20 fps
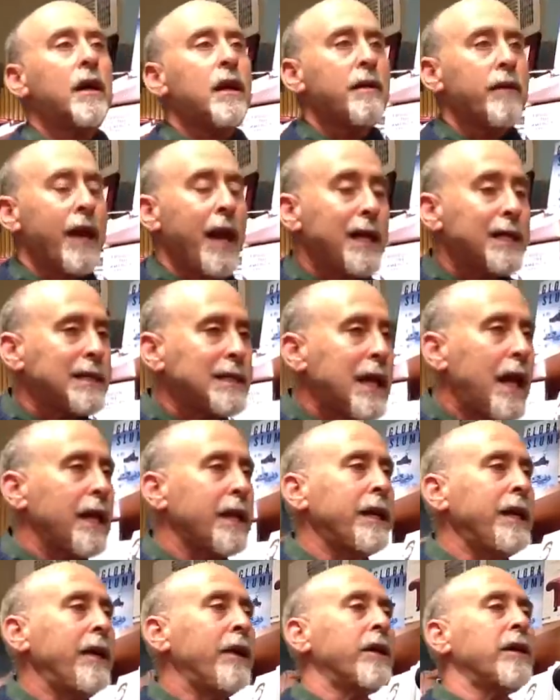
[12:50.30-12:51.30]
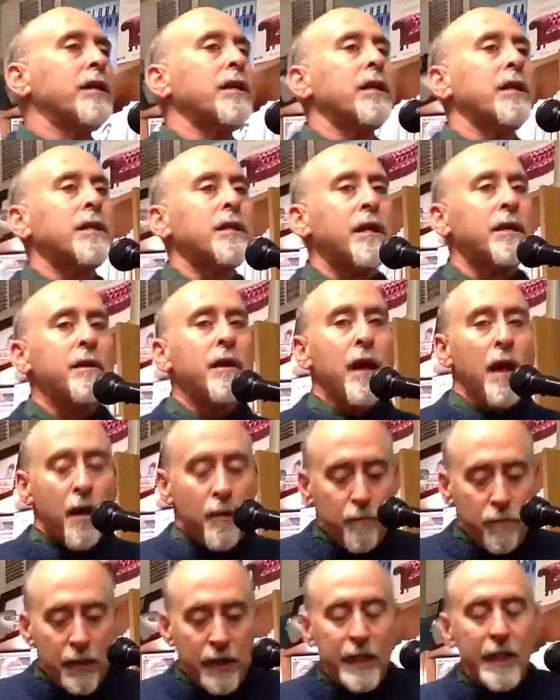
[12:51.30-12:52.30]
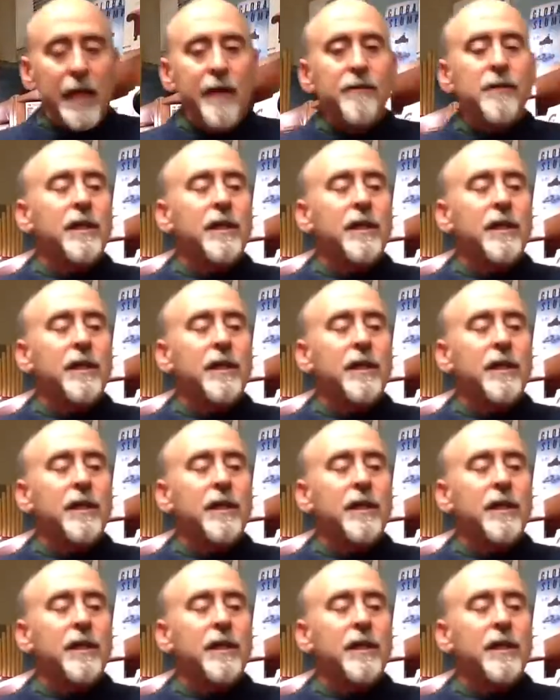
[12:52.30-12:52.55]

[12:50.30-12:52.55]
that has solidarity, that believes